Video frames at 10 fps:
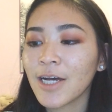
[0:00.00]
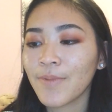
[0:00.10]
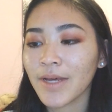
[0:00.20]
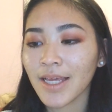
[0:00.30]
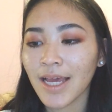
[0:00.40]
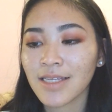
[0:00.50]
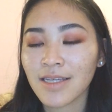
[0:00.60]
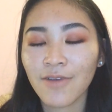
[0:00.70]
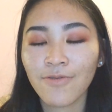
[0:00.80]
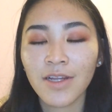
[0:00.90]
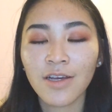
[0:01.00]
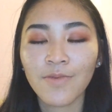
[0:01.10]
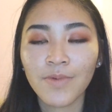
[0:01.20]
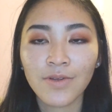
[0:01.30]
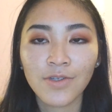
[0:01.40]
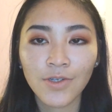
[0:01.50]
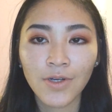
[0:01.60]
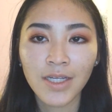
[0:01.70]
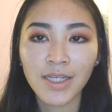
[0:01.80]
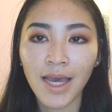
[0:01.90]
But yes, I really hope you
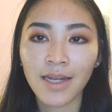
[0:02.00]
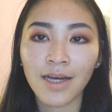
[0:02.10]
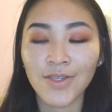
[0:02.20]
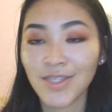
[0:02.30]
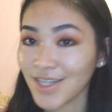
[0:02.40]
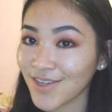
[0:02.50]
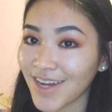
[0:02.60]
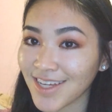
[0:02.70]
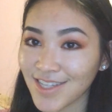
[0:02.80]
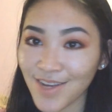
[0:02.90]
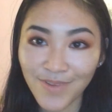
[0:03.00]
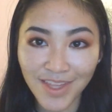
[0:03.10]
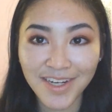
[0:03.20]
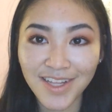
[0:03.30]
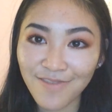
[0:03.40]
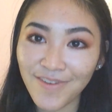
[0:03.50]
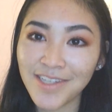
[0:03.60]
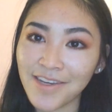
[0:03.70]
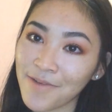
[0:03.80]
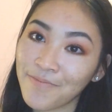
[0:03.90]
enjoyed, and I'll see you next time with another
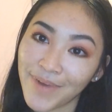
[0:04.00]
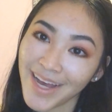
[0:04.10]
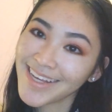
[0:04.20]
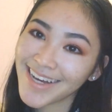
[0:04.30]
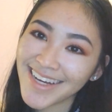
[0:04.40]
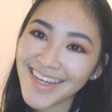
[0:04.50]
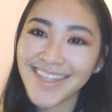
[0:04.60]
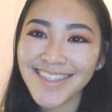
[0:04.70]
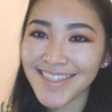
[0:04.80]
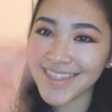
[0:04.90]
video. Bye guys!